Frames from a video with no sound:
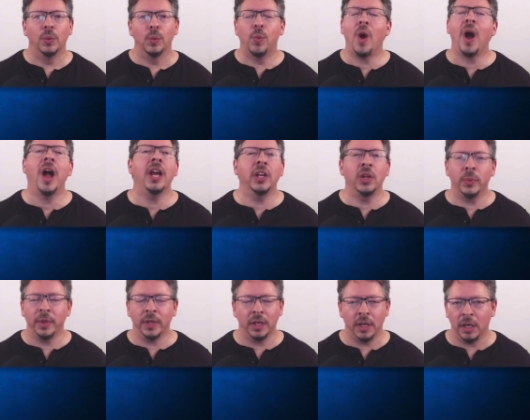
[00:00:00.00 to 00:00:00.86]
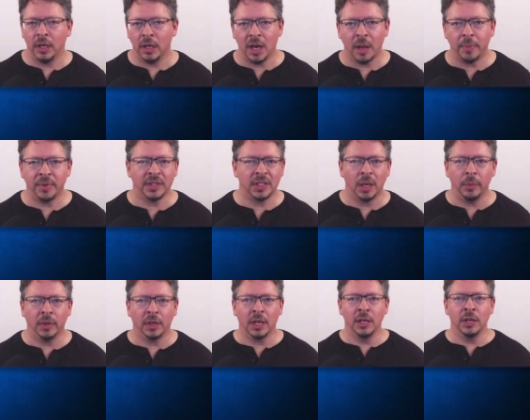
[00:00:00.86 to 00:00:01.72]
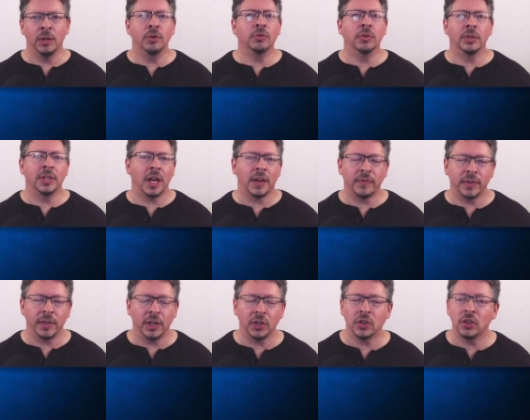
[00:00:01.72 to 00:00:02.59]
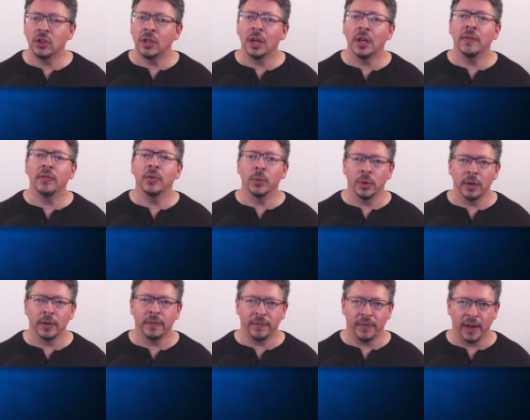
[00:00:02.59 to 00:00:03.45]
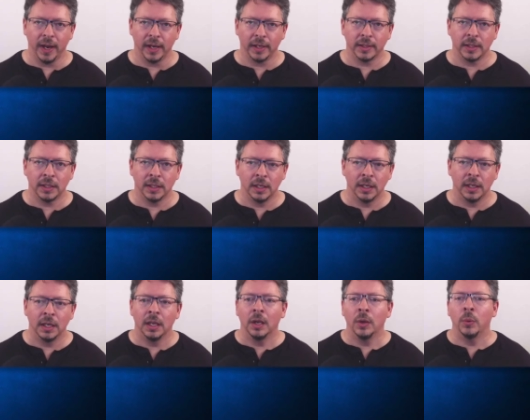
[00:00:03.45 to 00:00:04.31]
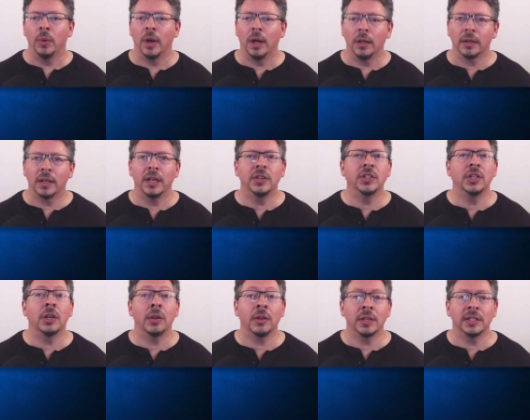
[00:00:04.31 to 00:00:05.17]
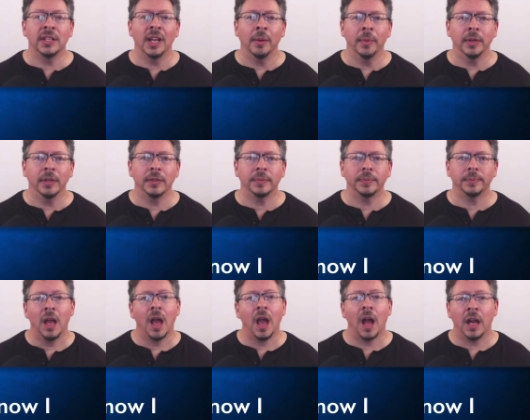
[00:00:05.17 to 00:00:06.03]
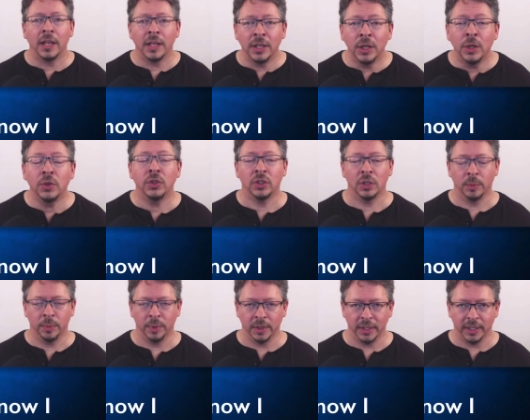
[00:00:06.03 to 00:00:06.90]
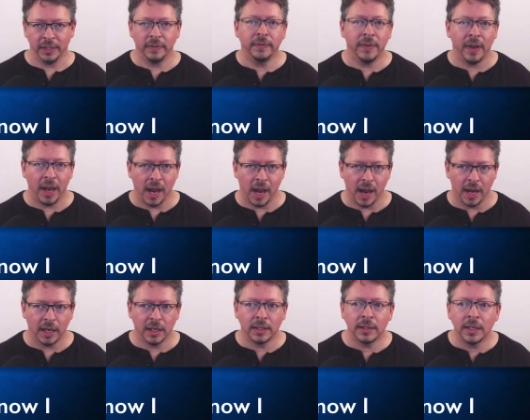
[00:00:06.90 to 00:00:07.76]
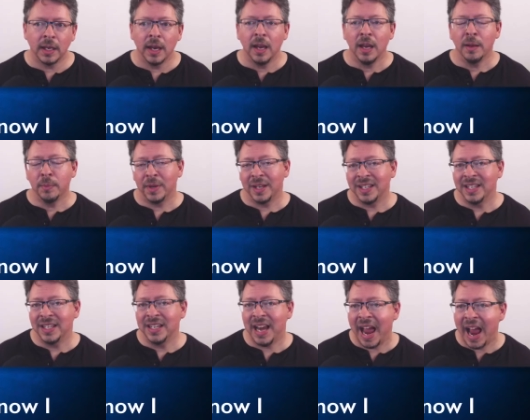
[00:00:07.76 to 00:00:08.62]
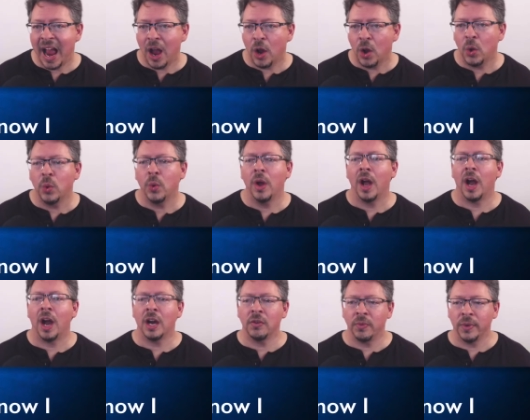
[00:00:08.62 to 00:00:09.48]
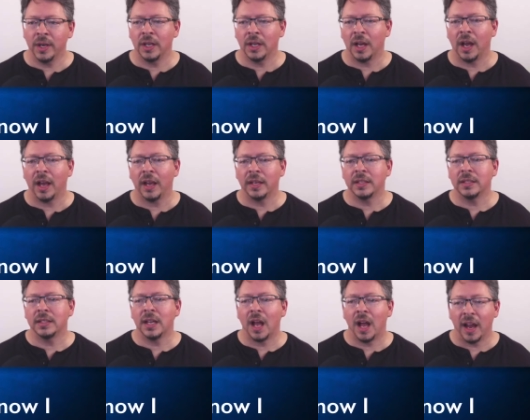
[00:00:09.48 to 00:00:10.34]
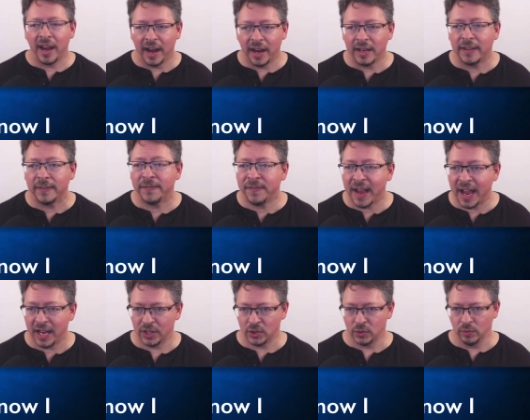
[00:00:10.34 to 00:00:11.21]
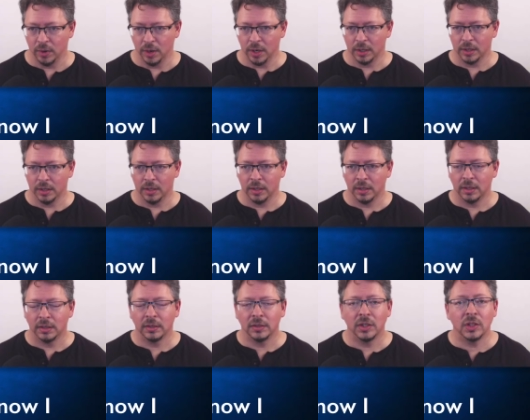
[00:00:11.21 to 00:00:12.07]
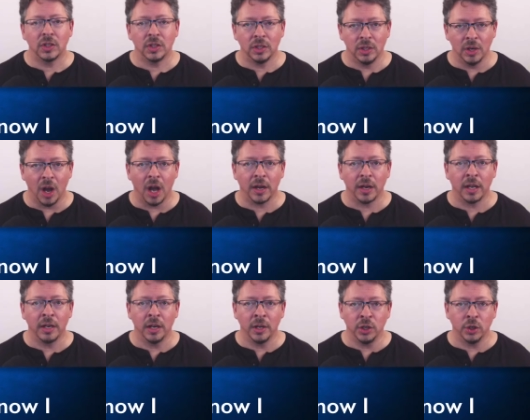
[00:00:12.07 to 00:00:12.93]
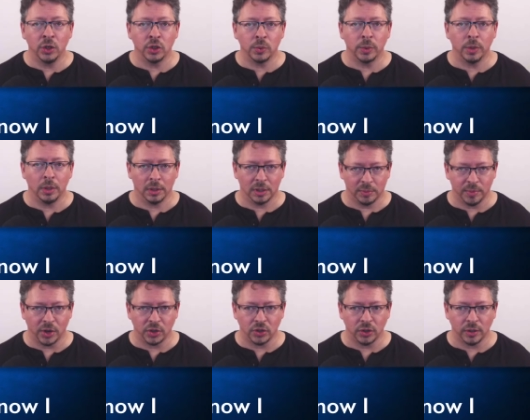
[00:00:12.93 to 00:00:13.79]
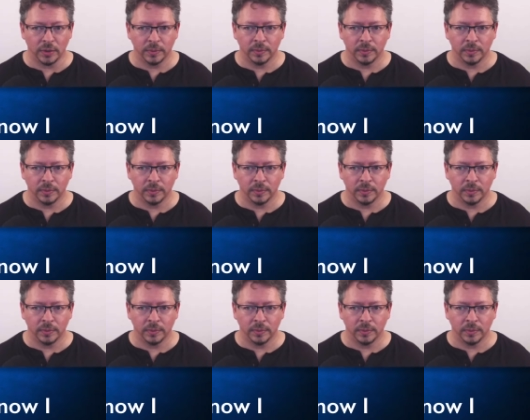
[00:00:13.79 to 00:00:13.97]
Why do we need an epistemically neutral definition of the word fact? Well, consider this statement I used to believe X, but now I realize I had the facts wrong. This is not an unusual expression.